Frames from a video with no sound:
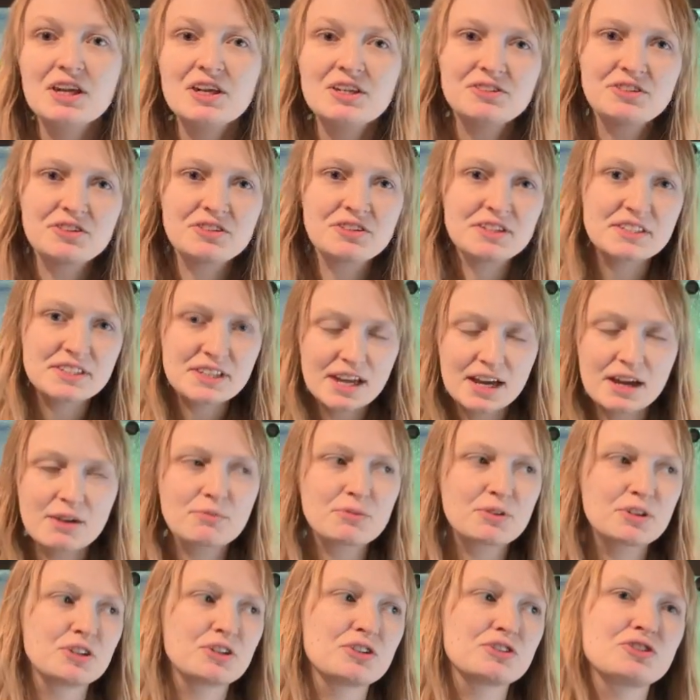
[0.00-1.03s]
So today
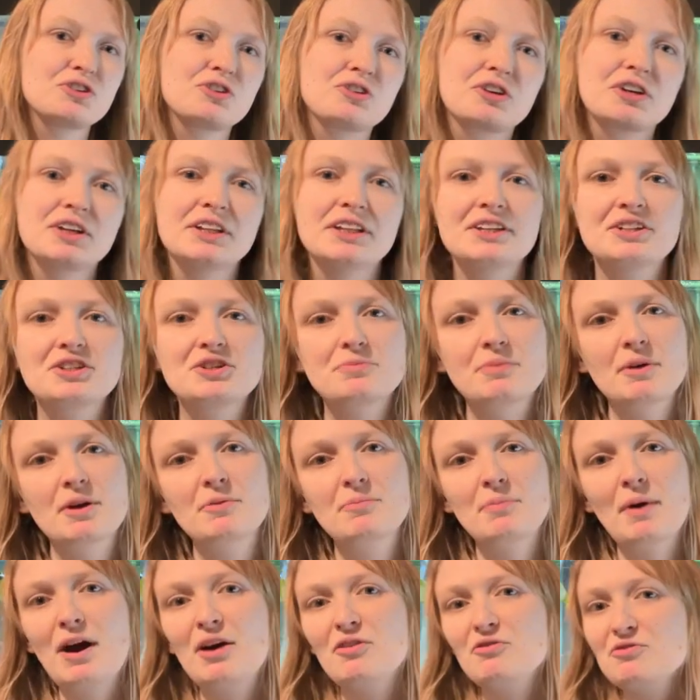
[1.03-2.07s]
I'm going to talk a little bit
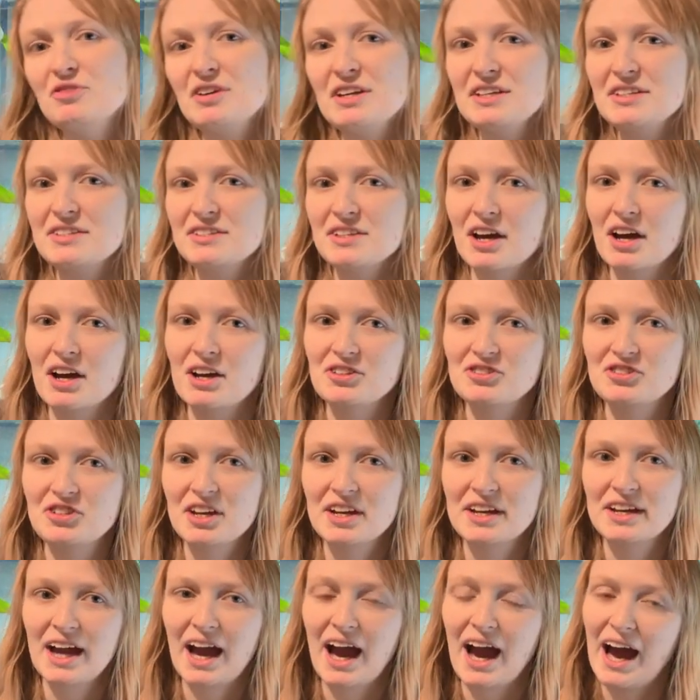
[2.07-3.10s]
about
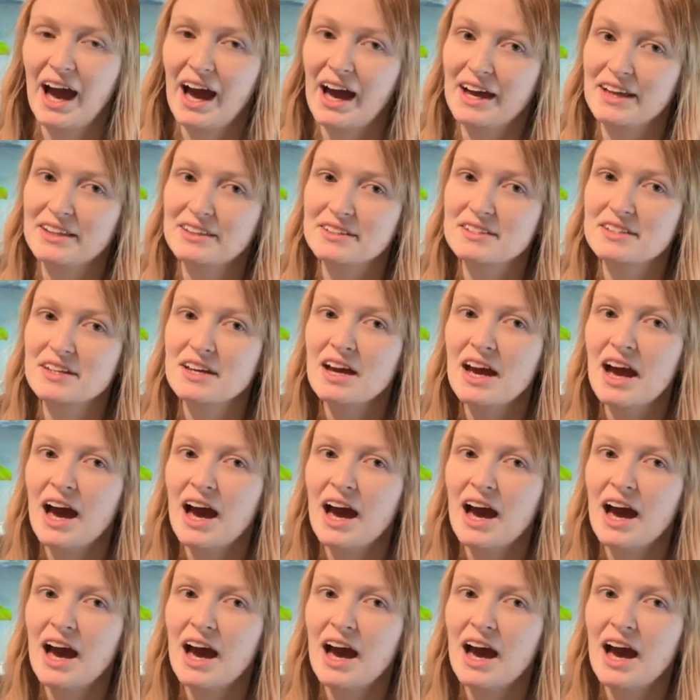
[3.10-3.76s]
researching and